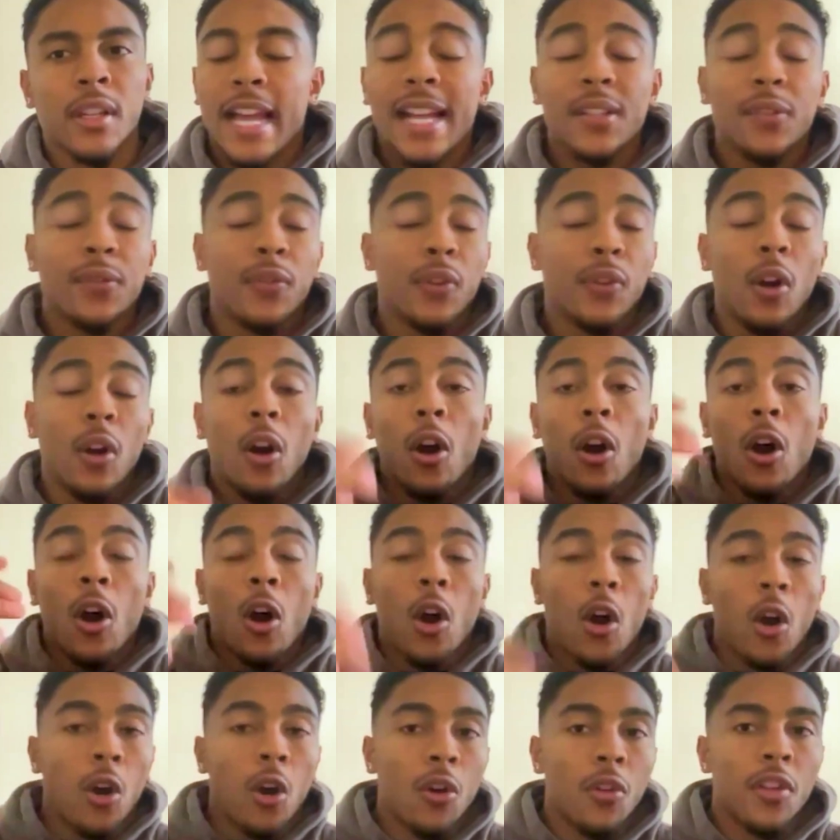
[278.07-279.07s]
That's for
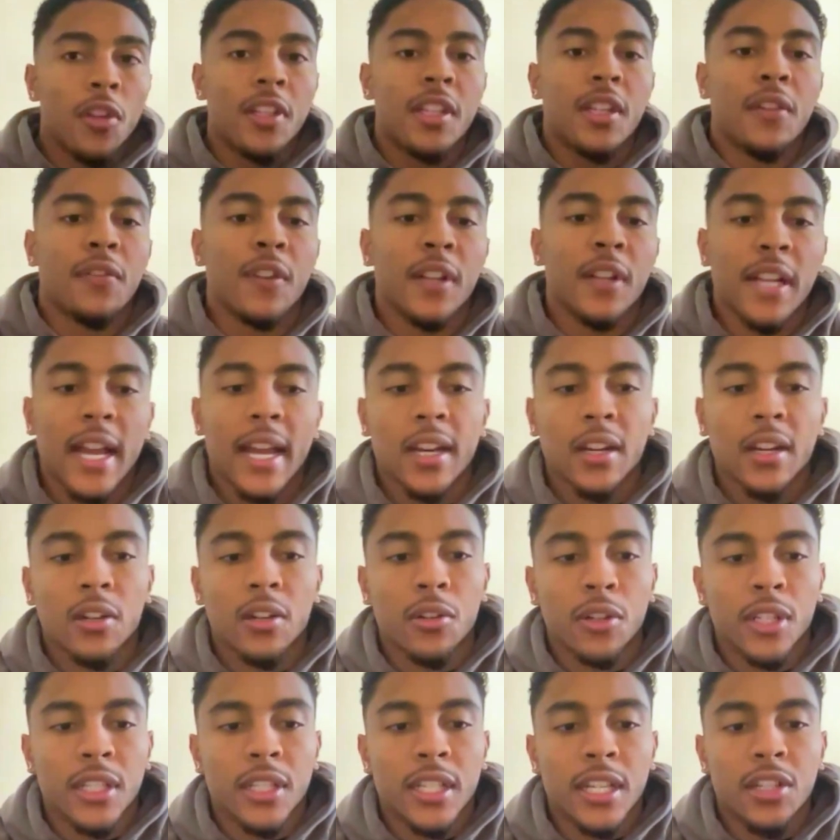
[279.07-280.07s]
all the different
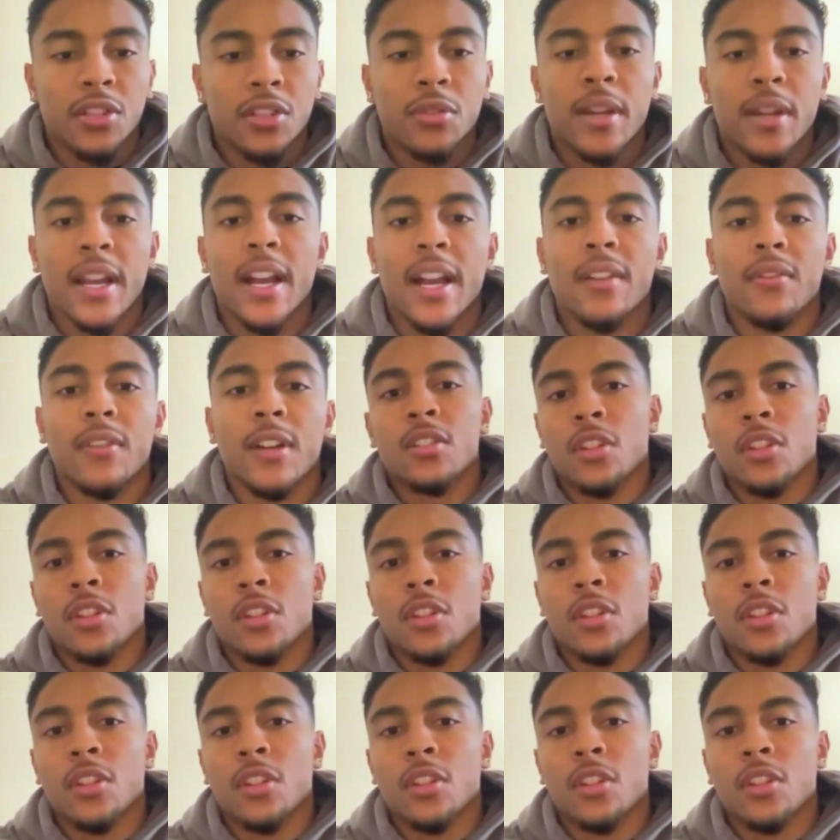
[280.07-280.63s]
categories that you have.